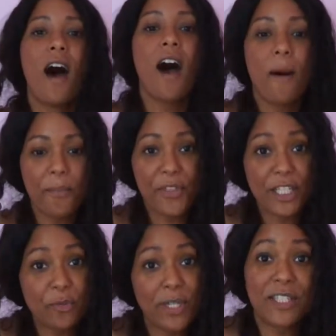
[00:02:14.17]
Um,
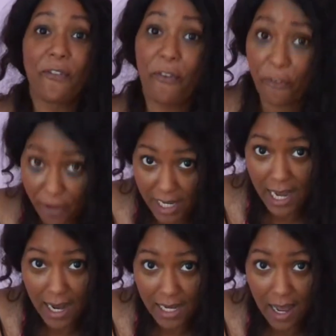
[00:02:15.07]
this was free
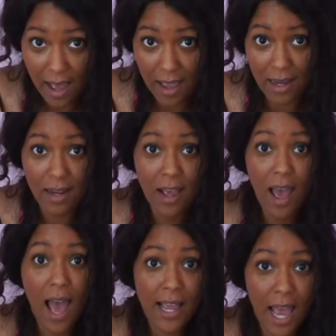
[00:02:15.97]
99.
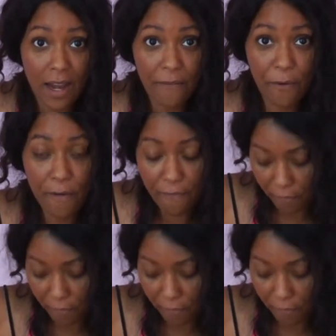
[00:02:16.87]
I got it for